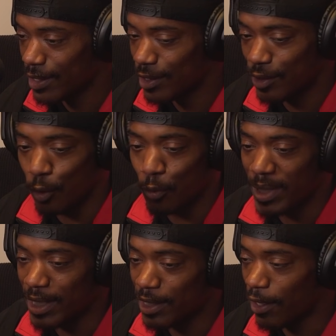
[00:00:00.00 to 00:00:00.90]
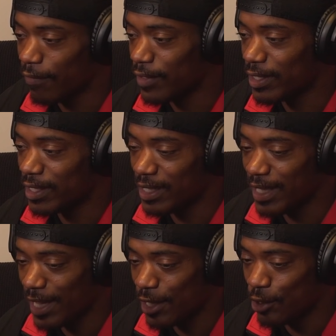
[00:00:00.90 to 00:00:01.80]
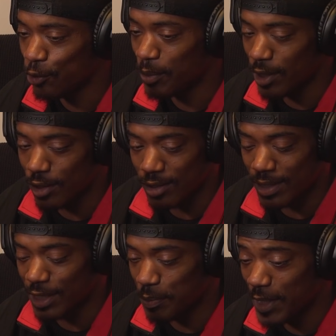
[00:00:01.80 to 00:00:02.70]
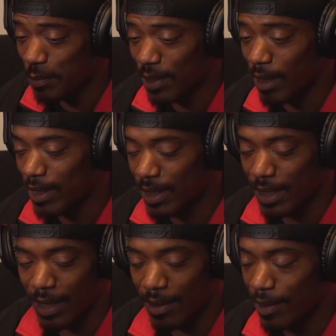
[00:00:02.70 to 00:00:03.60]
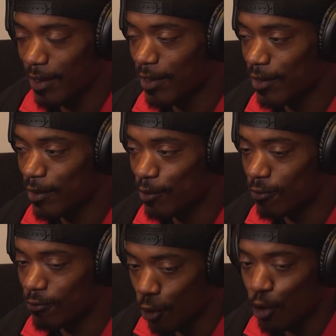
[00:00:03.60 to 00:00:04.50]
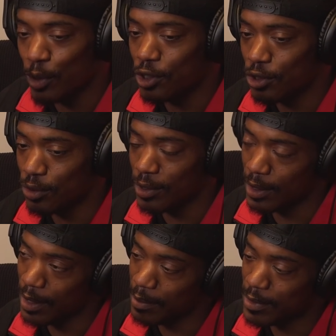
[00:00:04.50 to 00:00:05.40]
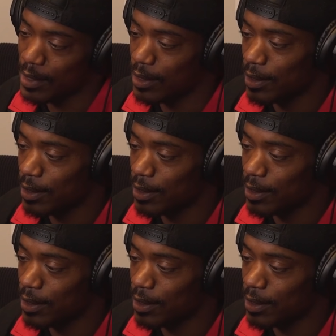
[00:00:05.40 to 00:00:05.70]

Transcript: Don't make nothing deter you, because there's people out there that rock with you. You get what I'm saying?